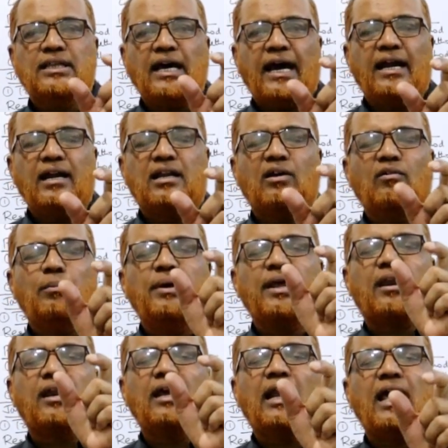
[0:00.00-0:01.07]
the entry will be
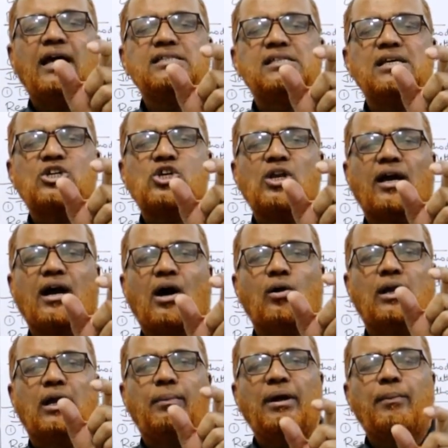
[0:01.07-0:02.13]
realization
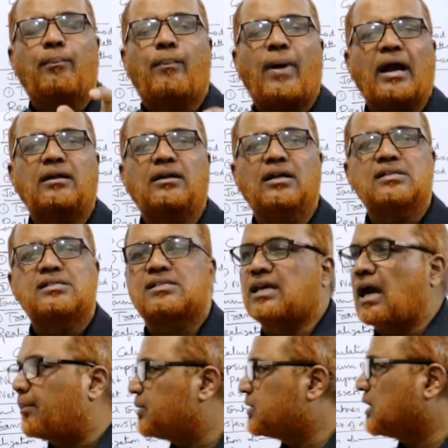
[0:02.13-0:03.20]
account debit, partner's
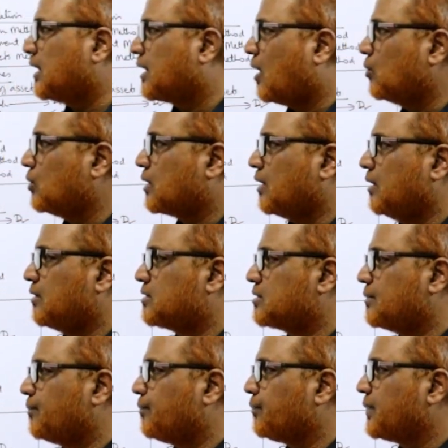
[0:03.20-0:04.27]
capital account credit.
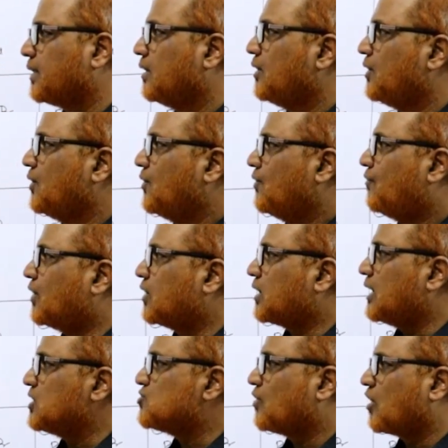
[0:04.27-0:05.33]
For
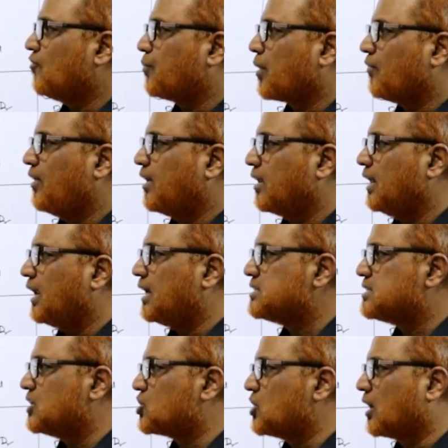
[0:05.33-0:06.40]
transfer of profit,
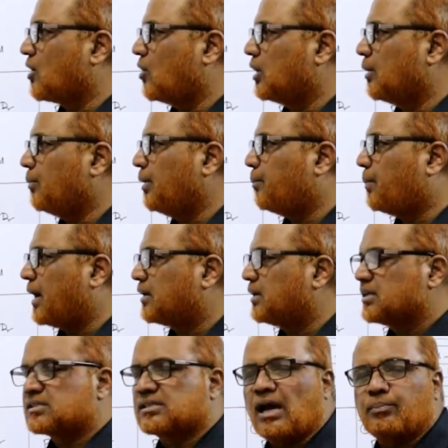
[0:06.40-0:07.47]
realization account debit,
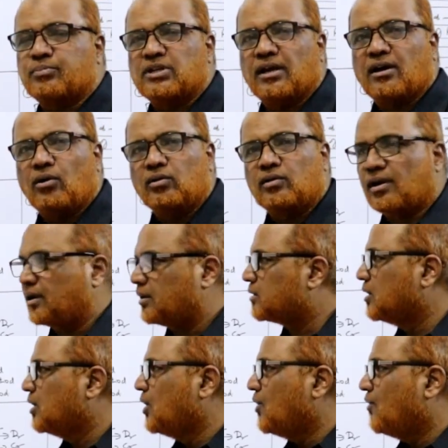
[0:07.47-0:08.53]
partner's capital account credit.
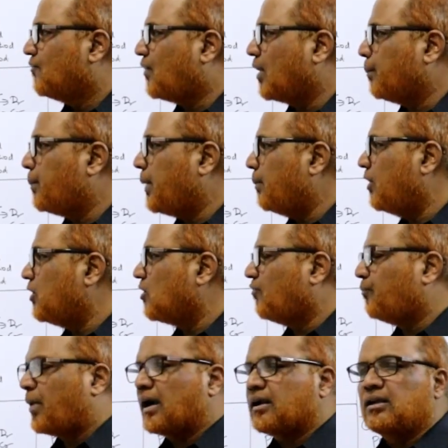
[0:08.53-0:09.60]
For payment
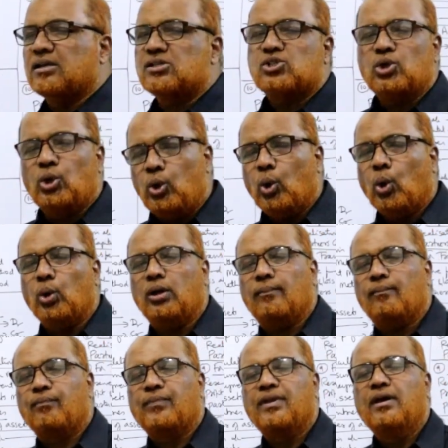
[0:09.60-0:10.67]
of partner's
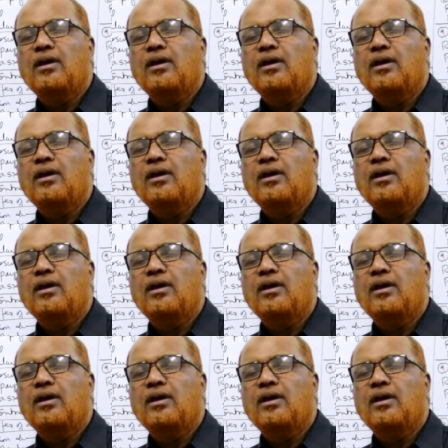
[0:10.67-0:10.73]
loan,